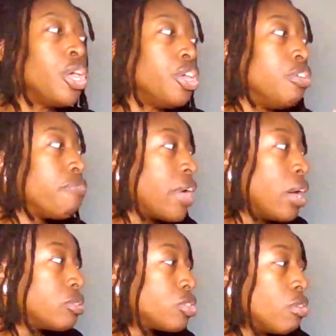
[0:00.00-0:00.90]
You
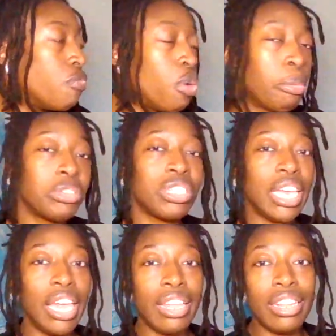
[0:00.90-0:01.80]
found some form of
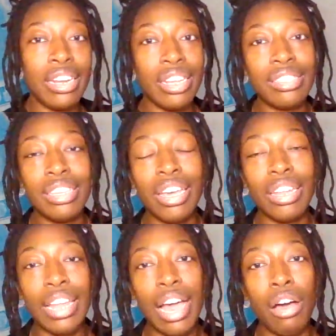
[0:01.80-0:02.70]
stand that doesn't
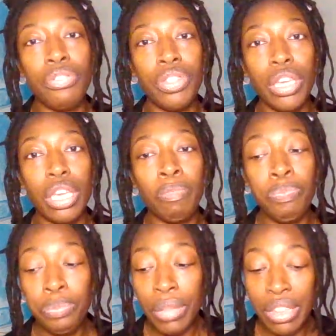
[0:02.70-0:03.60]
allow
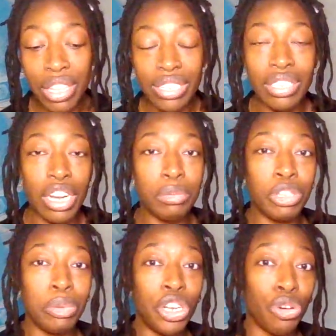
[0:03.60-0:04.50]
this setup to
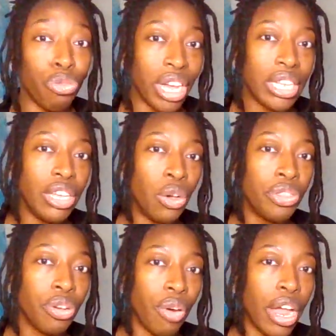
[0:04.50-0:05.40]
be directly on
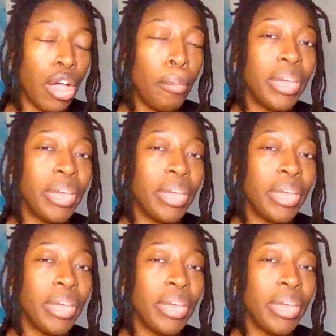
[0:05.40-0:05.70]
the ground,